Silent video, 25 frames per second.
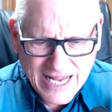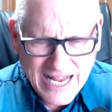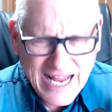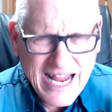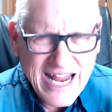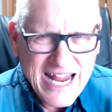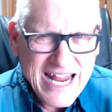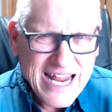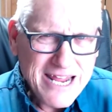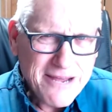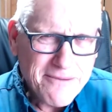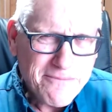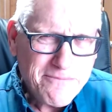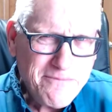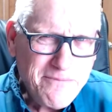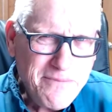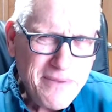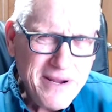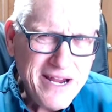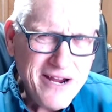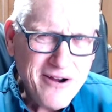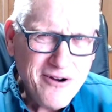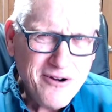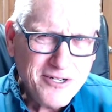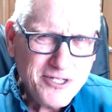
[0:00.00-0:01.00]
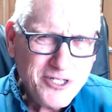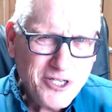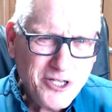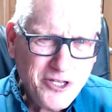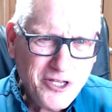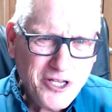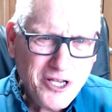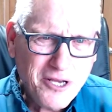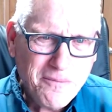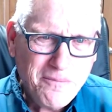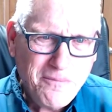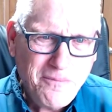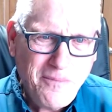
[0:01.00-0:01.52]
He appeared to the
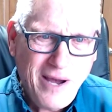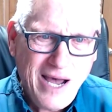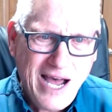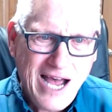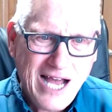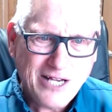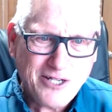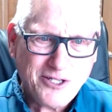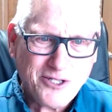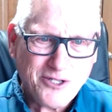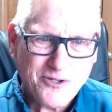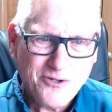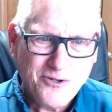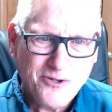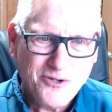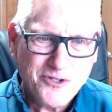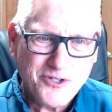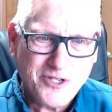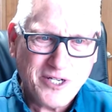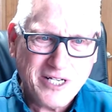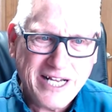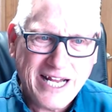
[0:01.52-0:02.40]
apostles and